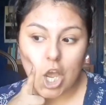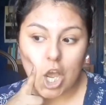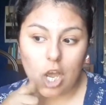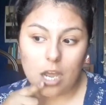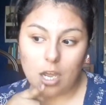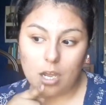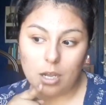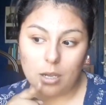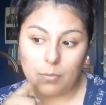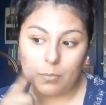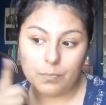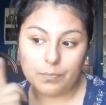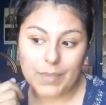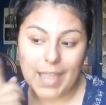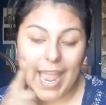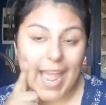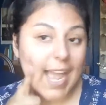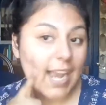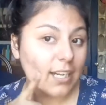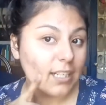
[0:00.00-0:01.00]

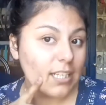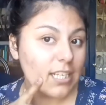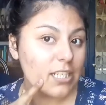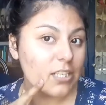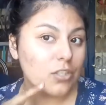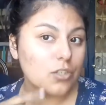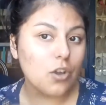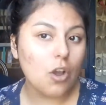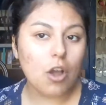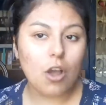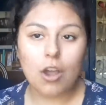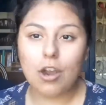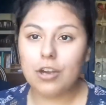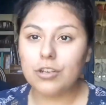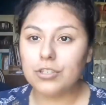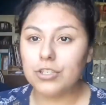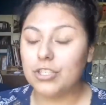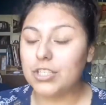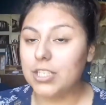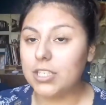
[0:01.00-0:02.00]
acne
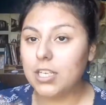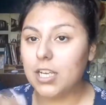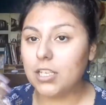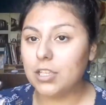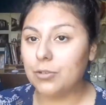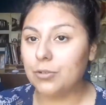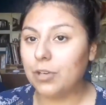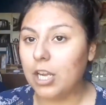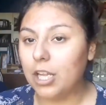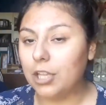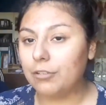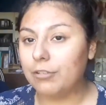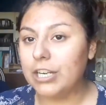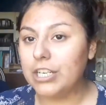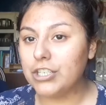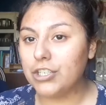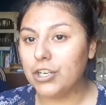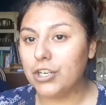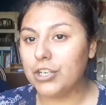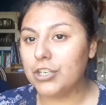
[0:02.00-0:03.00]
scars or
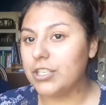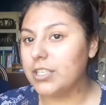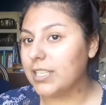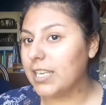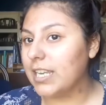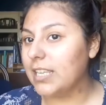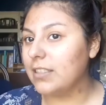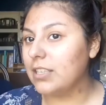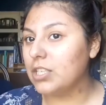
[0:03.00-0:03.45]
discoloration on your skin,